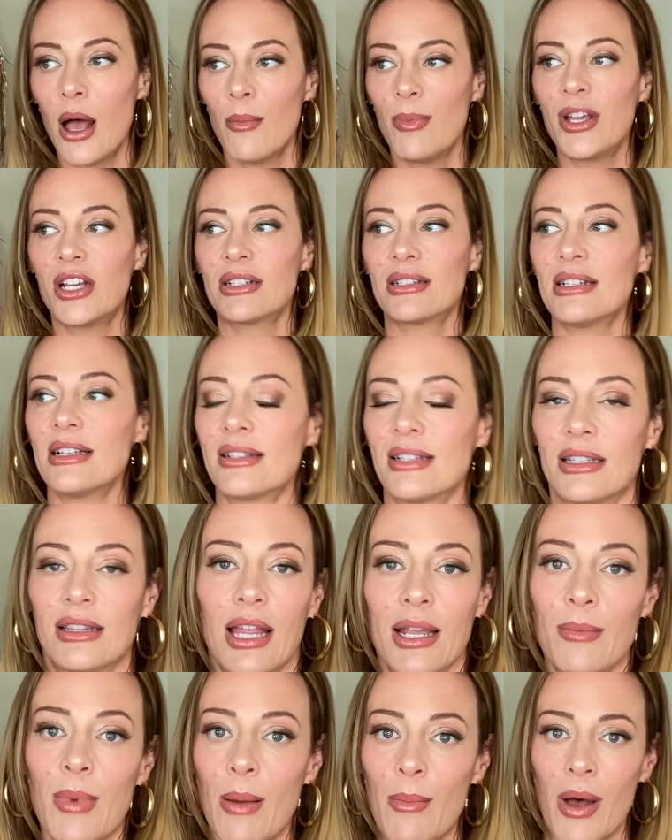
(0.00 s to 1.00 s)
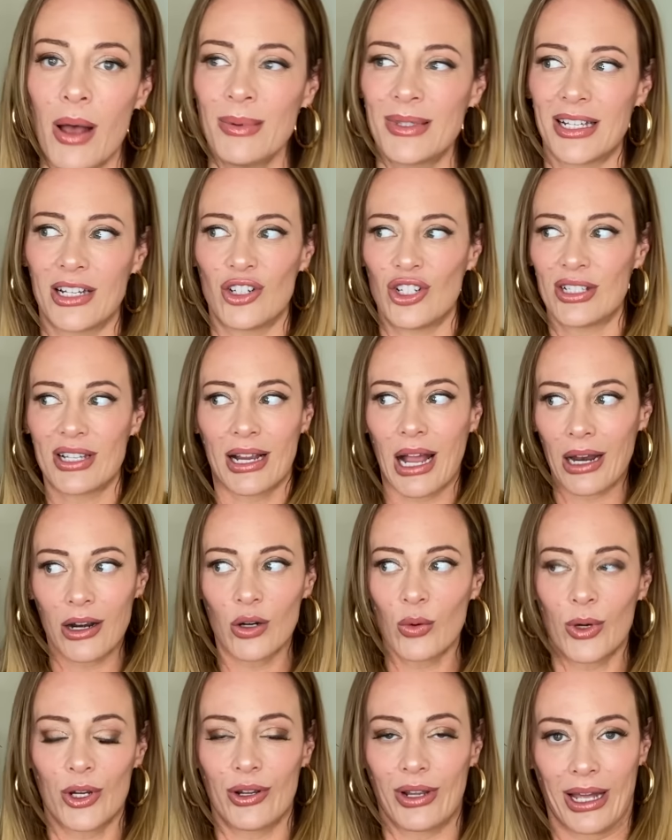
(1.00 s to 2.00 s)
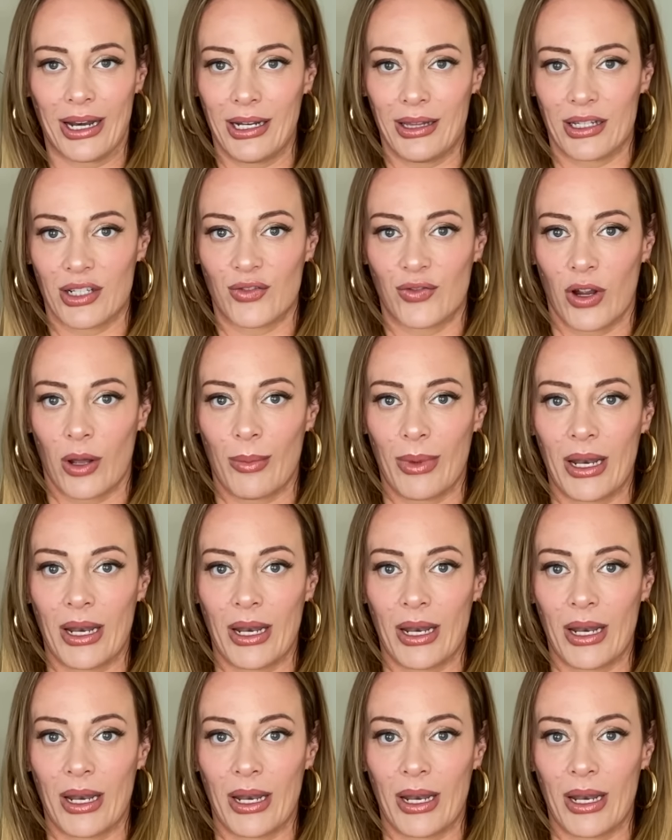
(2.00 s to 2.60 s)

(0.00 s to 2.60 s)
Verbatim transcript: Because listen, like my mom said, she's like, I don't know where you're getting this from.